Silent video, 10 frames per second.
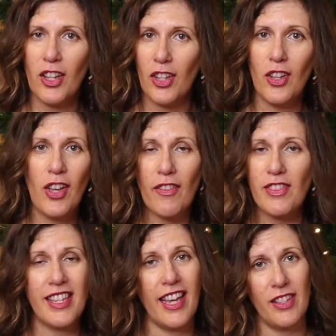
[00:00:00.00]
you have
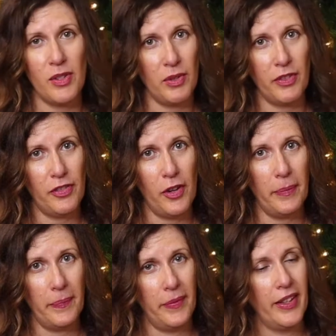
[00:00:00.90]
to guess who it's from.
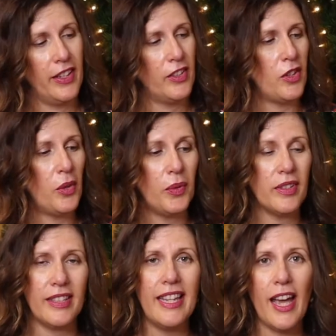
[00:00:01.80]
So we'll
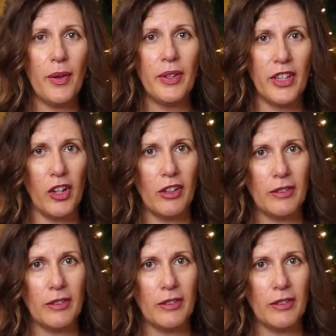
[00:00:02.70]
see how we go.